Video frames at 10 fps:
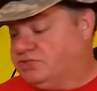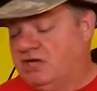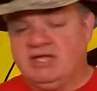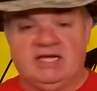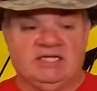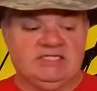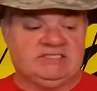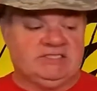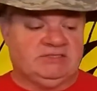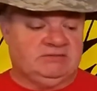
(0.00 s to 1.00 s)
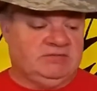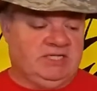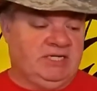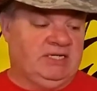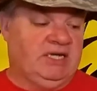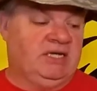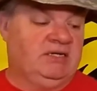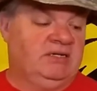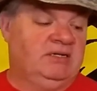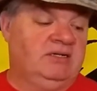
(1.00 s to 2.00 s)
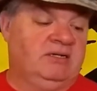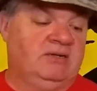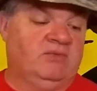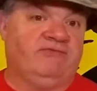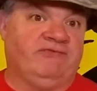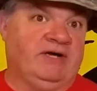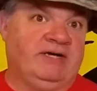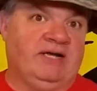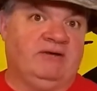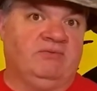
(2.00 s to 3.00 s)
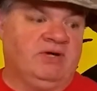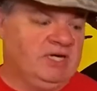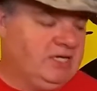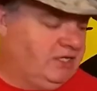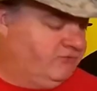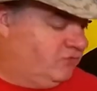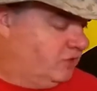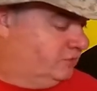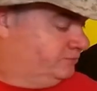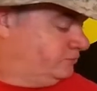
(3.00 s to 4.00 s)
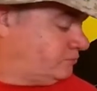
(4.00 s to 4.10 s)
I'll get it listed and we'll find out what I can get for it.